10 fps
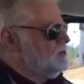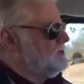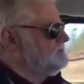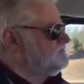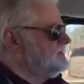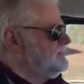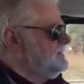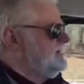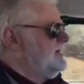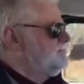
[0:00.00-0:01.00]
I'm going
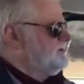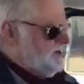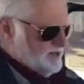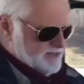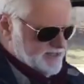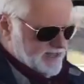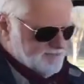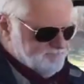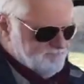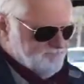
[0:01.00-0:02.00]
to help you here today.